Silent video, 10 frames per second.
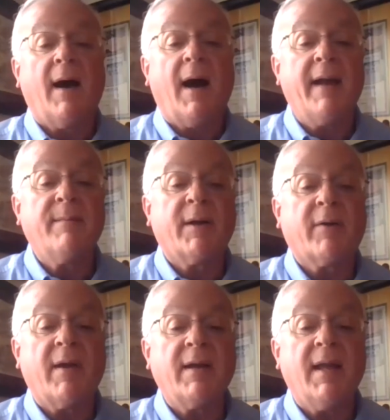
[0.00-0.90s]
Ida
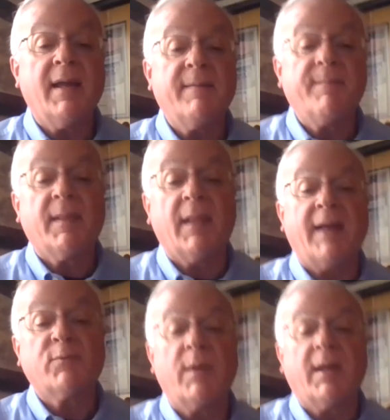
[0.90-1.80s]
McCray Day.
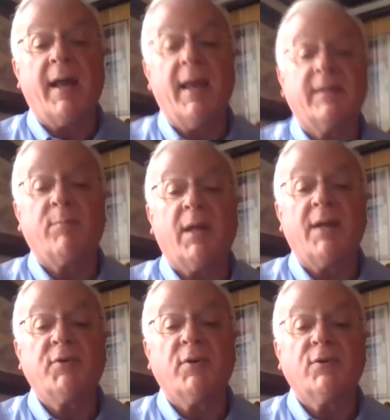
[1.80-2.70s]
Last week, I had the
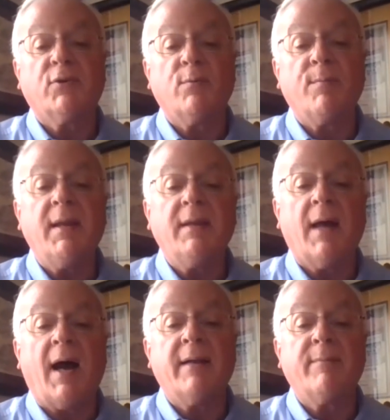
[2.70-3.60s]
pleasure to meet
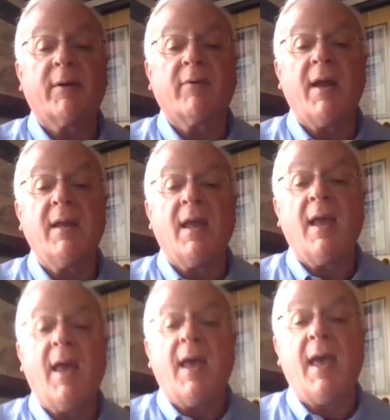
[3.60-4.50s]
Ida McCray
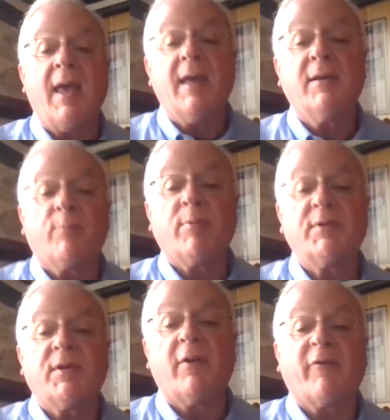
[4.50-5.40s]
and to
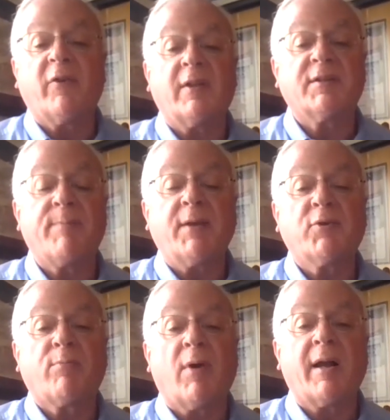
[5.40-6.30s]
present her for the
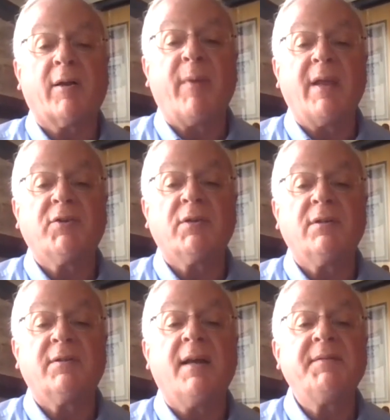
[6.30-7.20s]
special
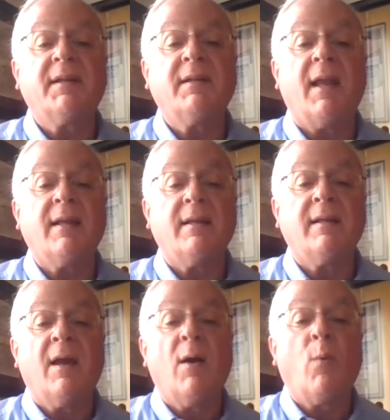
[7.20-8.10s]
proclamation designating
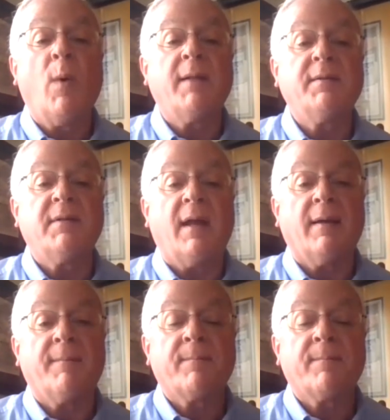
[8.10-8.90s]
Wednesday,